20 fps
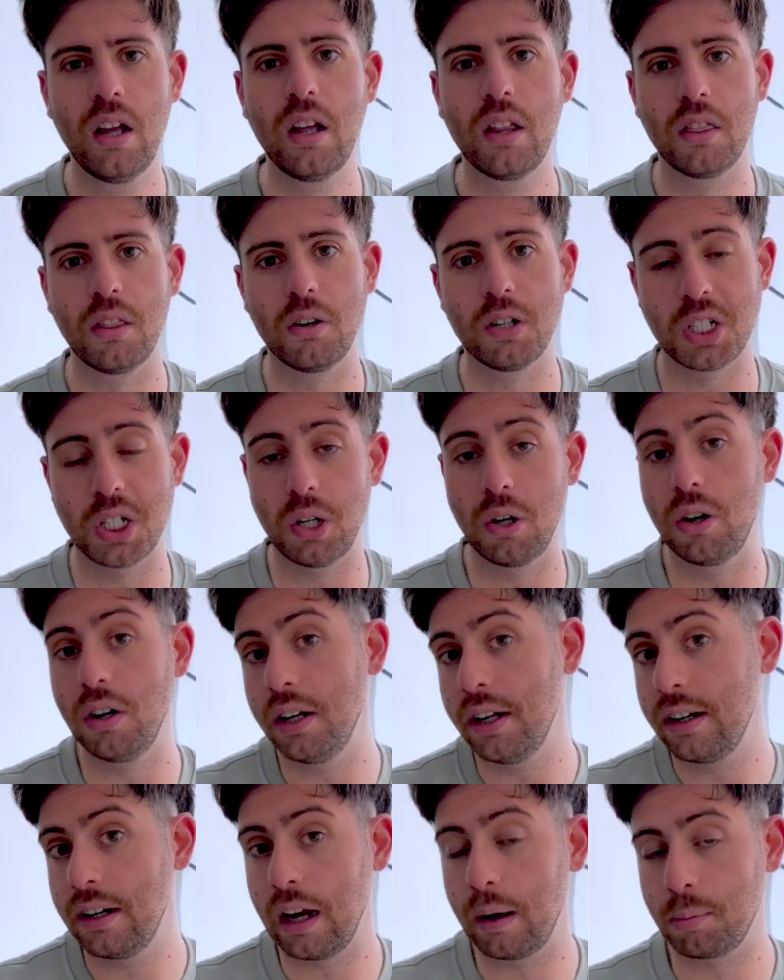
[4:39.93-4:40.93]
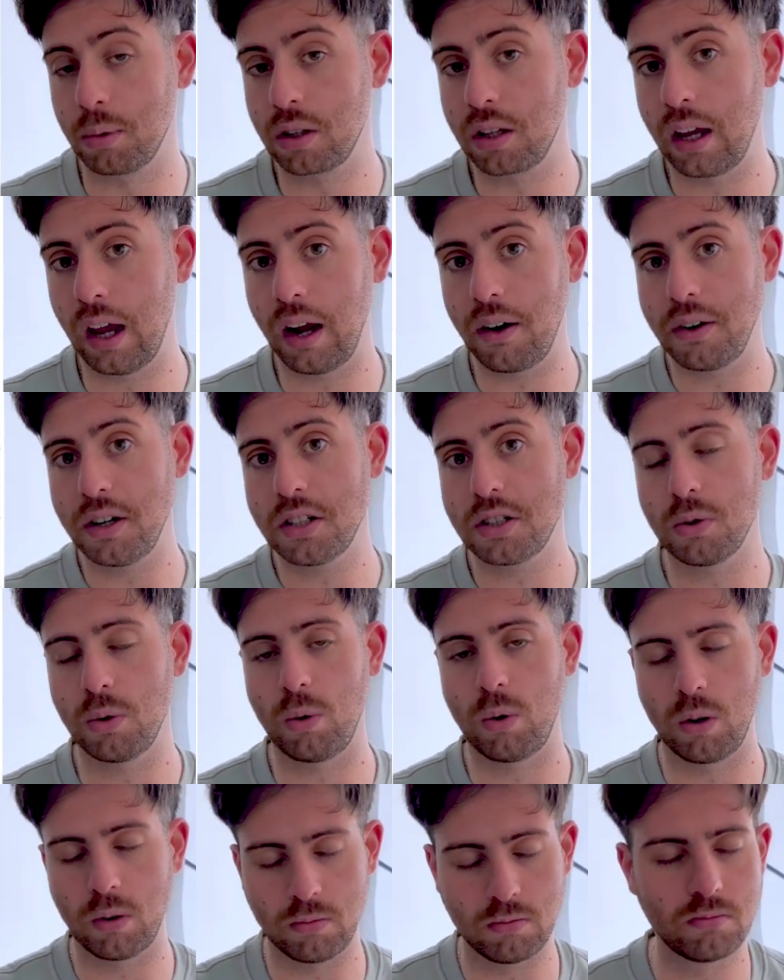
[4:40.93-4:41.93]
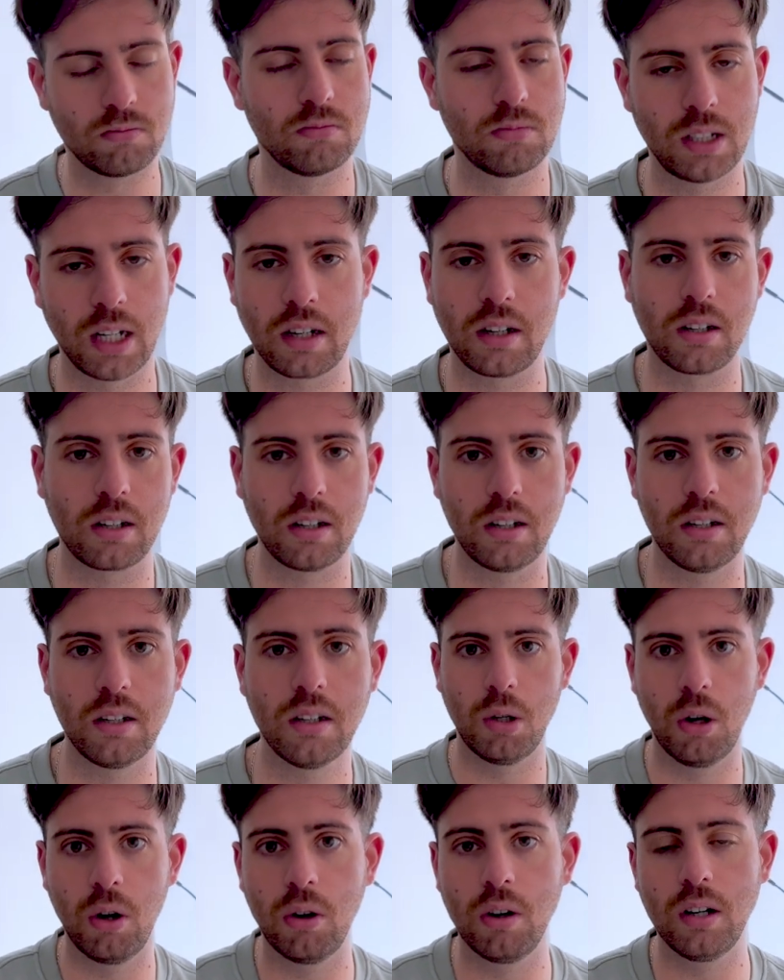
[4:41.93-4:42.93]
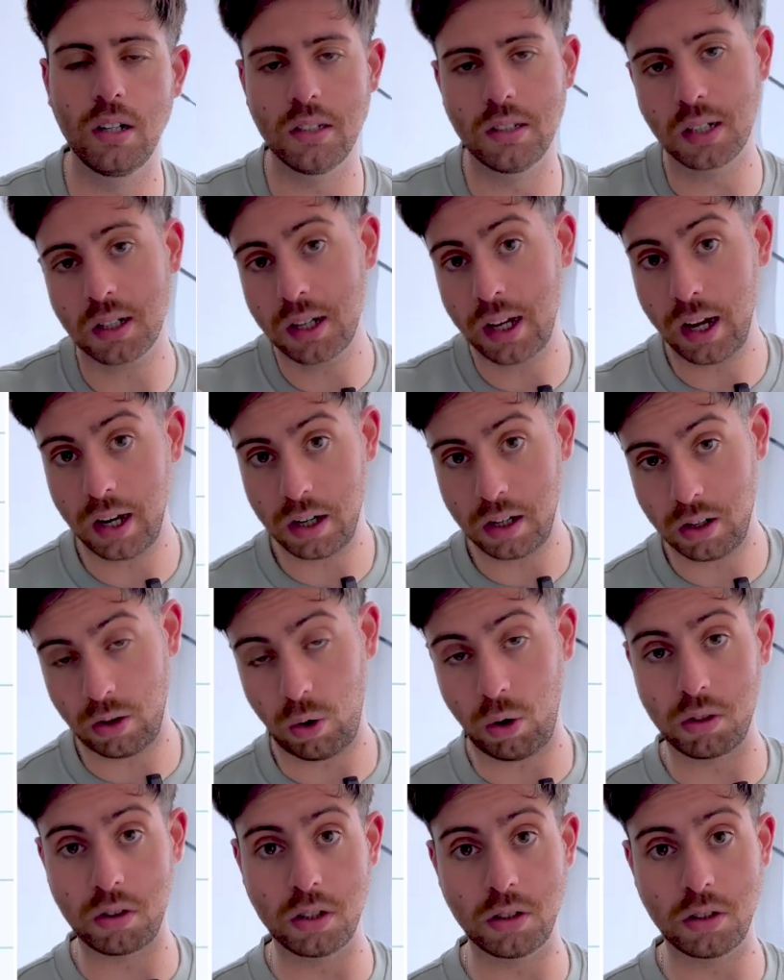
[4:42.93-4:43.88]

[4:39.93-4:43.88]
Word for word: there's early enamel caries or technically early decay on the